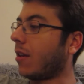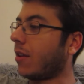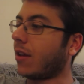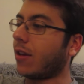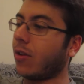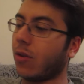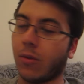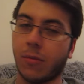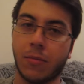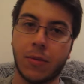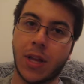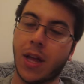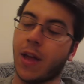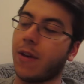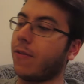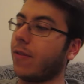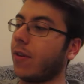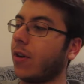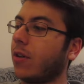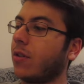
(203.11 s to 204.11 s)
and then normal
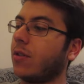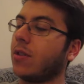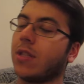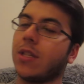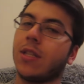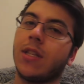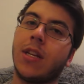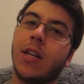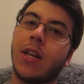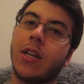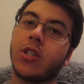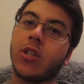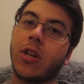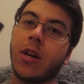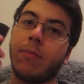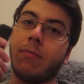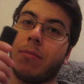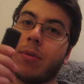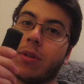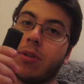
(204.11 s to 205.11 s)
headphones, and then I
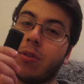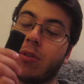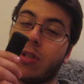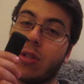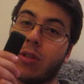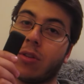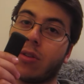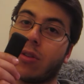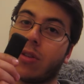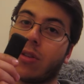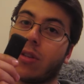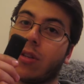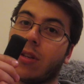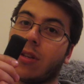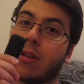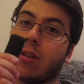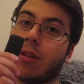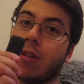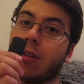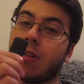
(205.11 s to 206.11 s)
tried Bluetooth
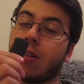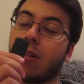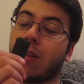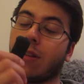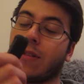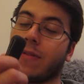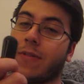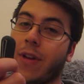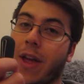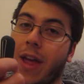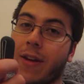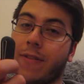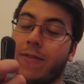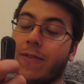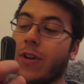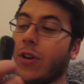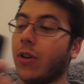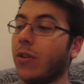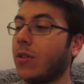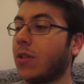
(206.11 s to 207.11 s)
for
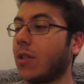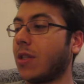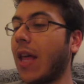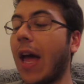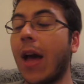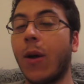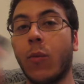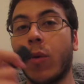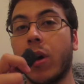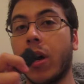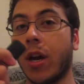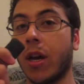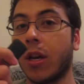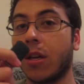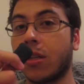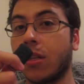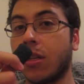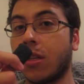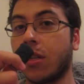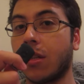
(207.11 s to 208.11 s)
headphones. That
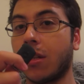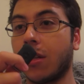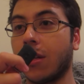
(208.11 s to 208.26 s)
worked,